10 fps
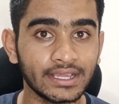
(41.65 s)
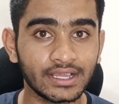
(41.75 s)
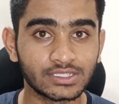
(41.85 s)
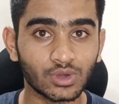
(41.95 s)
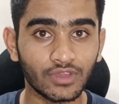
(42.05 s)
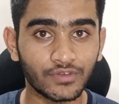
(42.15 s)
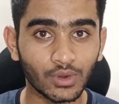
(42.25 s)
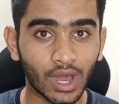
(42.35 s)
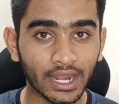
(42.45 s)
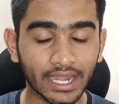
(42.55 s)
So if you
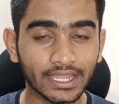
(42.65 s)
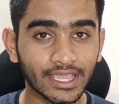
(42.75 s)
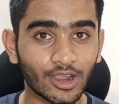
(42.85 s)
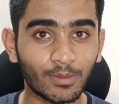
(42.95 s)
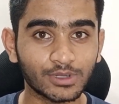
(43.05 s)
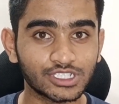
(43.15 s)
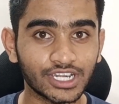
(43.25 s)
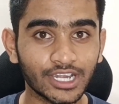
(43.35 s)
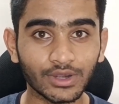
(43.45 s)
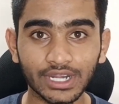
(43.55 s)
are getting an
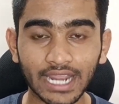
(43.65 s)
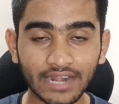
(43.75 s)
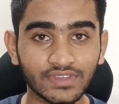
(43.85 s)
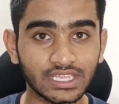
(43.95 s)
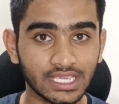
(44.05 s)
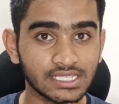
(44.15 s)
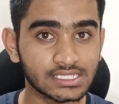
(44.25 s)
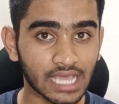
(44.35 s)
opportunity to interact with these